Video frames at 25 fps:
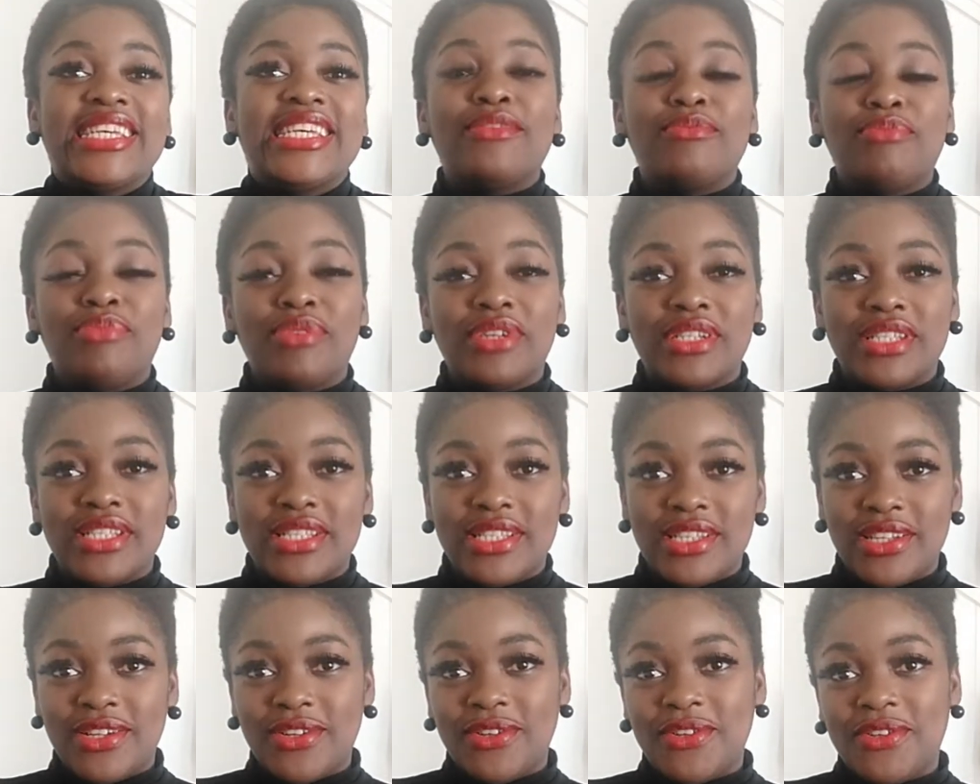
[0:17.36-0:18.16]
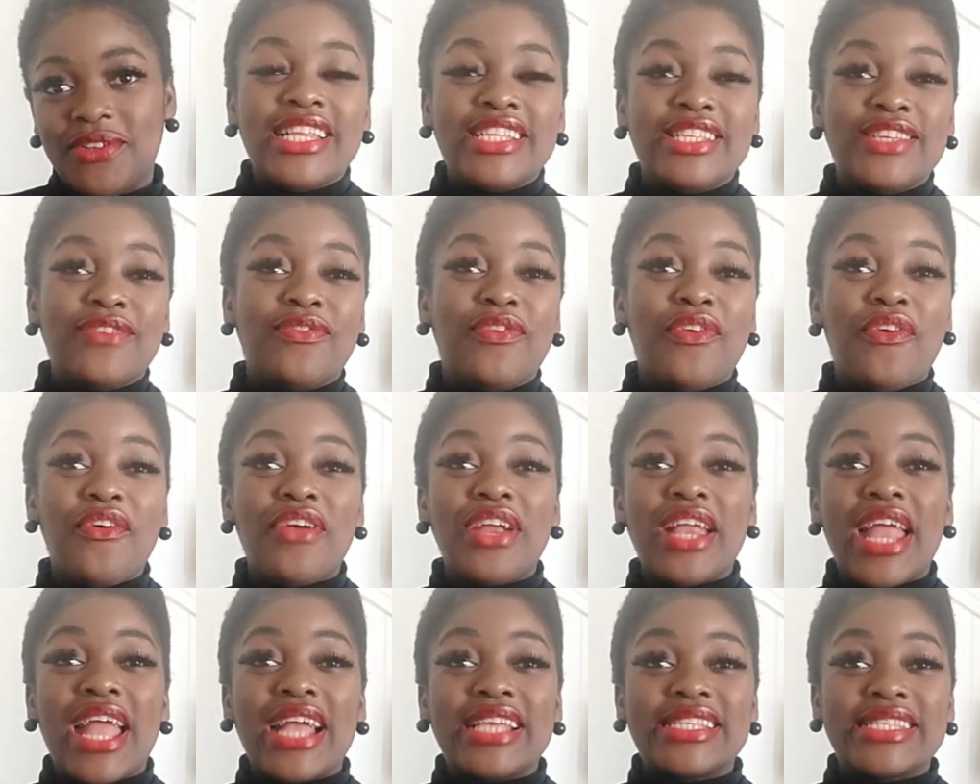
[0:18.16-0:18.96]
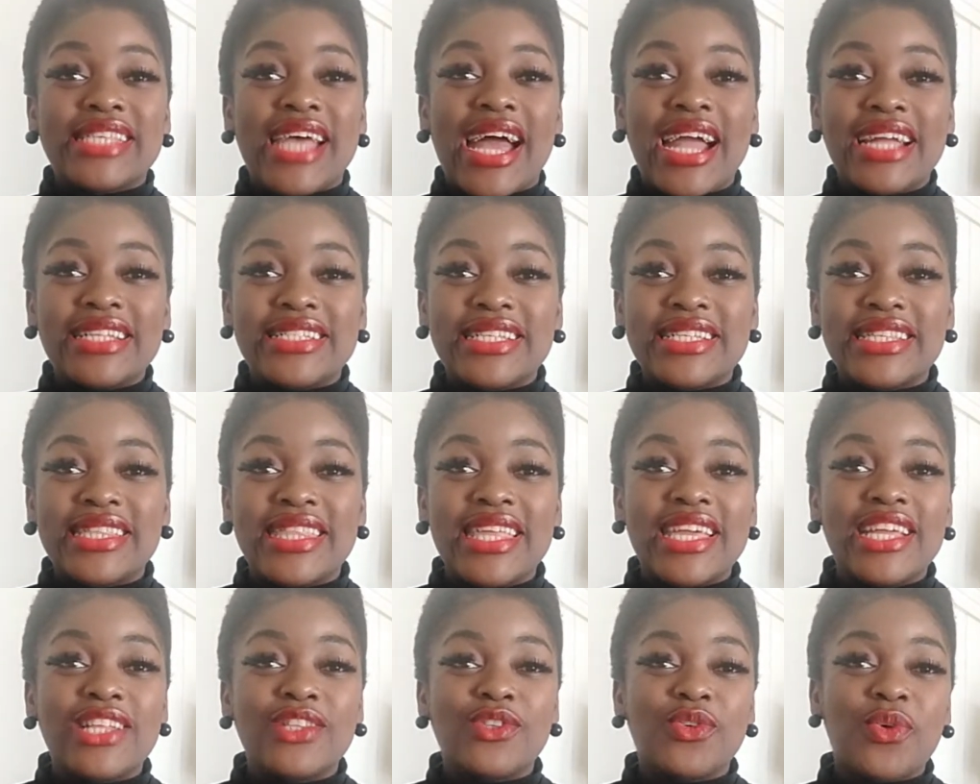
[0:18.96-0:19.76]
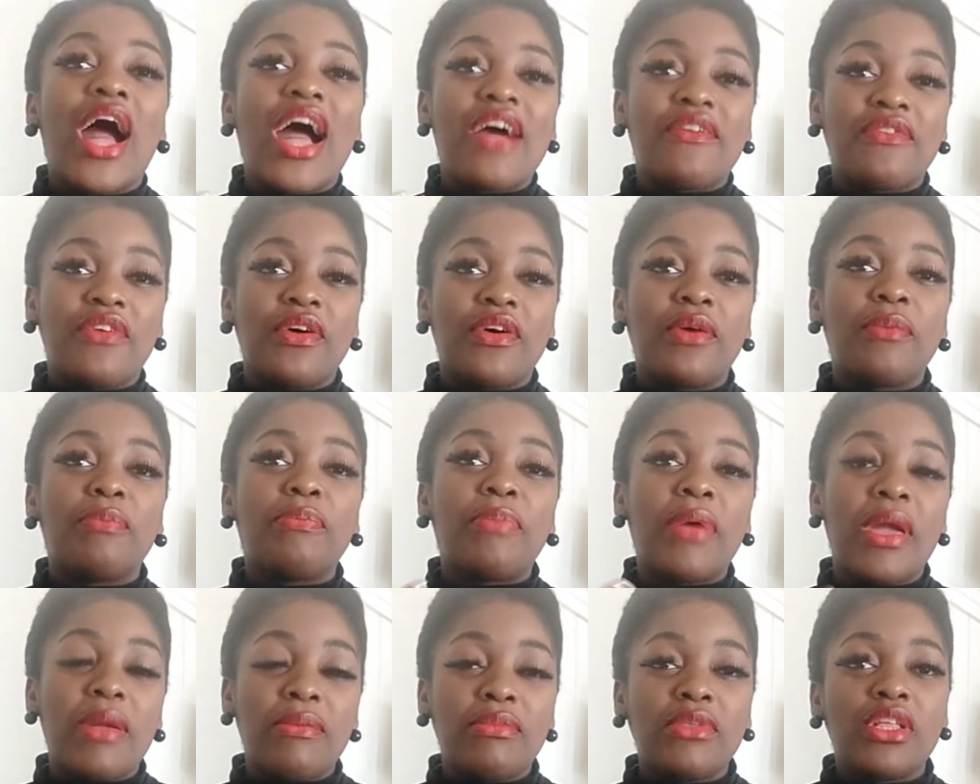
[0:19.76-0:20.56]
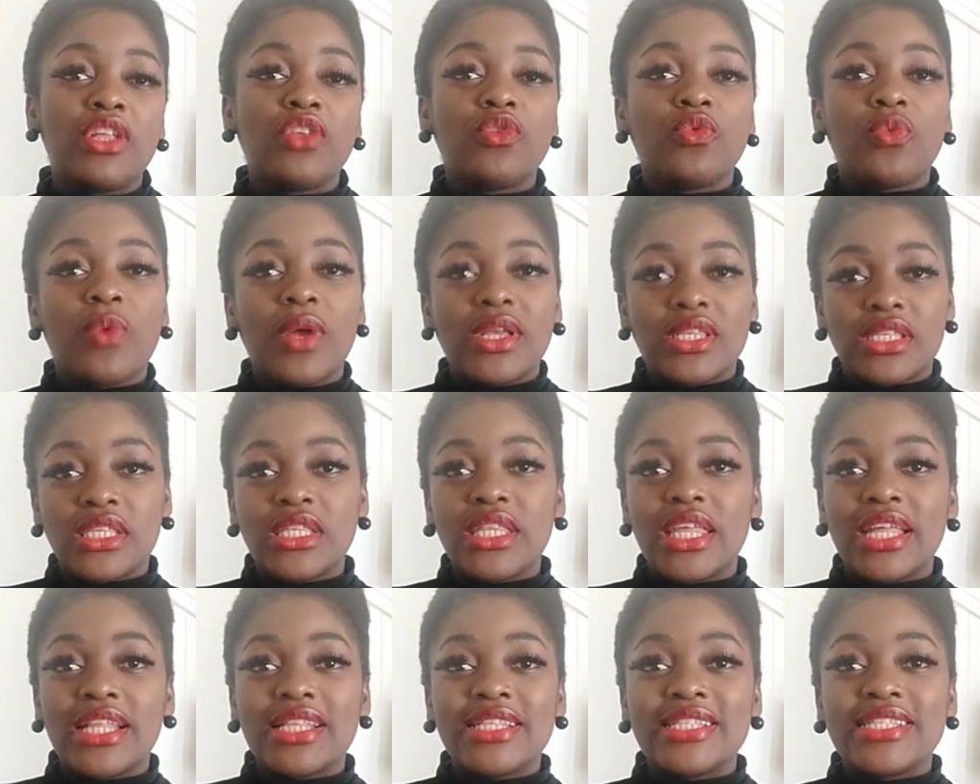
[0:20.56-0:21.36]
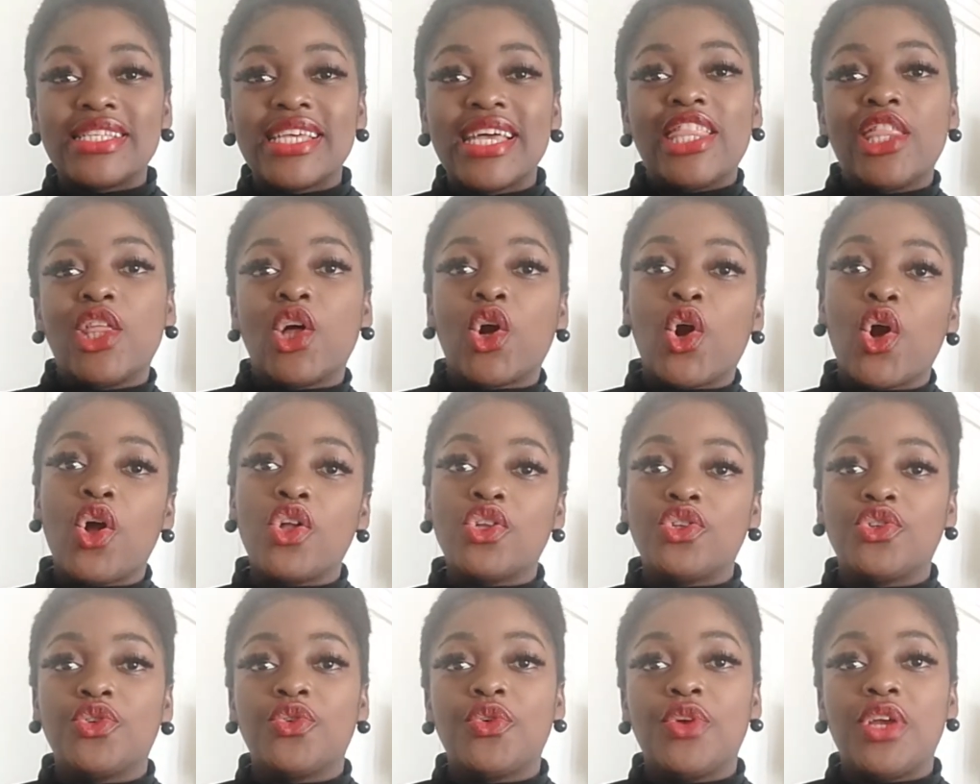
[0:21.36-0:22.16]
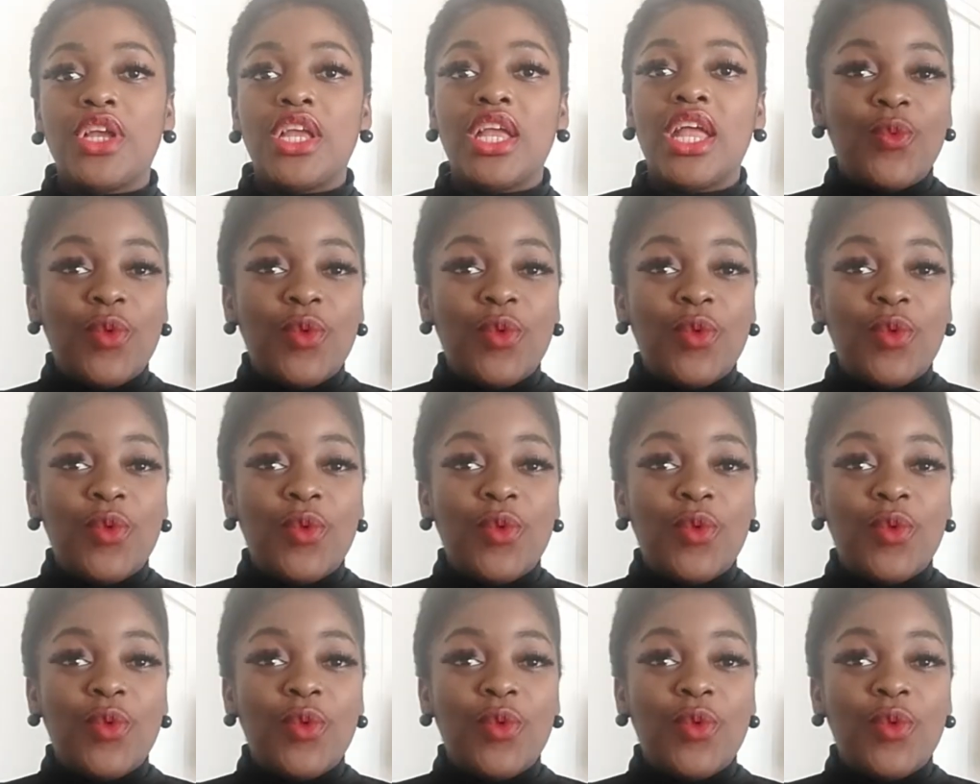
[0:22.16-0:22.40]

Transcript: in Brazil. It is a very exciting thing to have a permanent resident in the country.